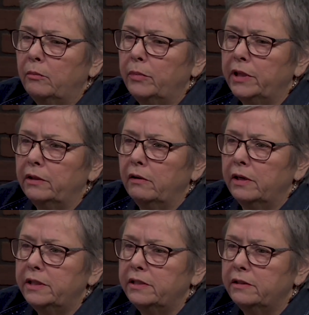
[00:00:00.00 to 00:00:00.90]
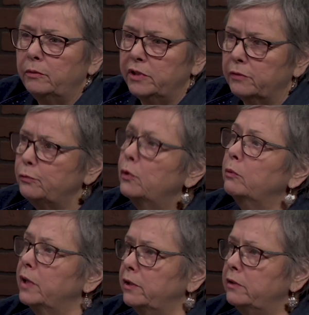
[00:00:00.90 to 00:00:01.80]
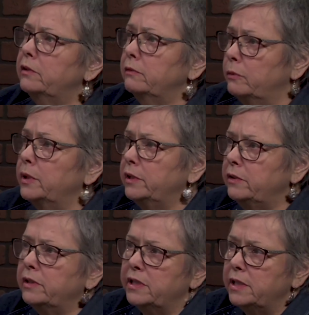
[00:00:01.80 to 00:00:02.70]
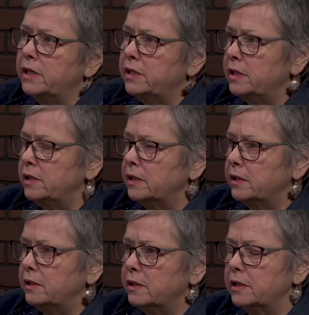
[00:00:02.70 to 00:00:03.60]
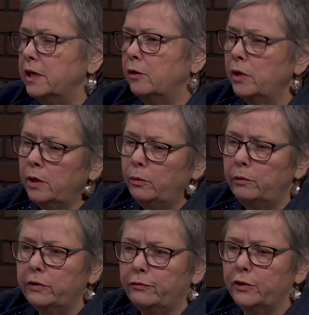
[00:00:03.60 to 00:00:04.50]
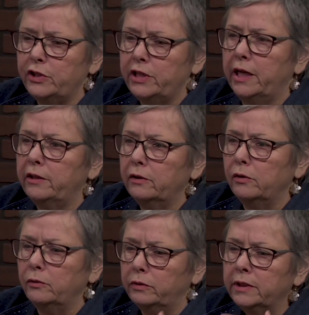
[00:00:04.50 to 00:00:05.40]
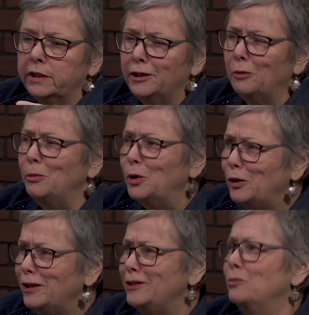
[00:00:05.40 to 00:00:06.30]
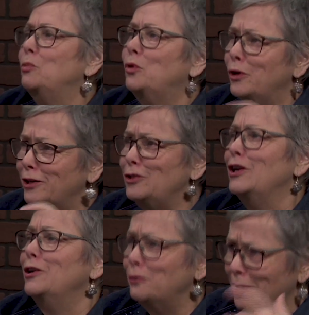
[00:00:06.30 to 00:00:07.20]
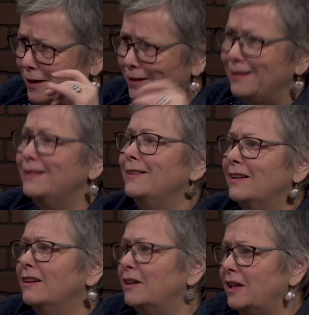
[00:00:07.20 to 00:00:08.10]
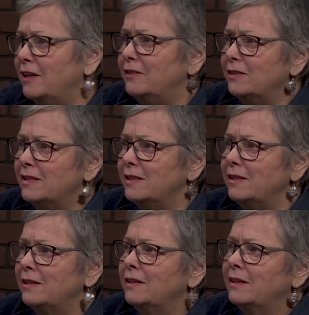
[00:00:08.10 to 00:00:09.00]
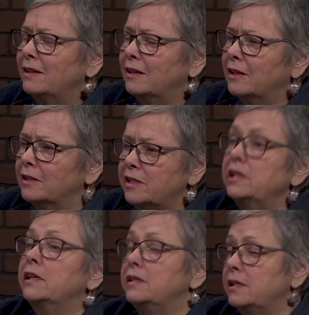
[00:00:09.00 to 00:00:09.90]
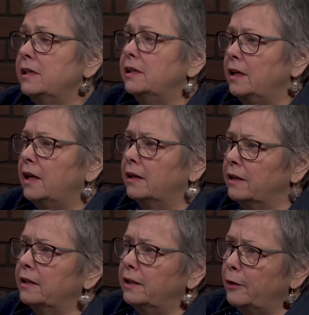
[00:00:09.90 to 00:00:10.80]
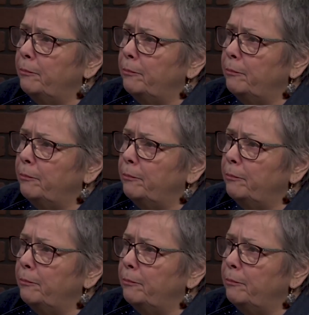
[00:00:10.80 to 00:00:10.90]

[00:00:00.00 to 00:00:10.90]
But not, it was a forerunner really to the CACs that exist now. We were the first standalone community-supported, generated agency, CAC in Canada. Yeah.